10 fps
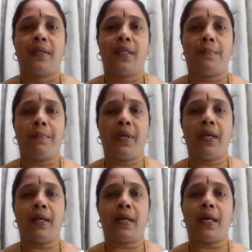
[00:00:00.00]
the
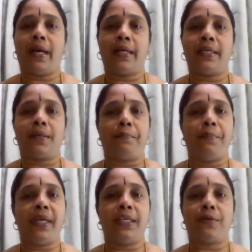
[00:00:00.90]
milk and
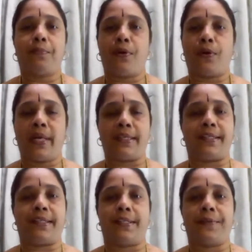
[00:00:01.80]
meat
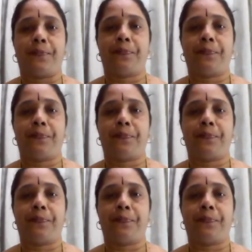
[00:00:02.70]
products.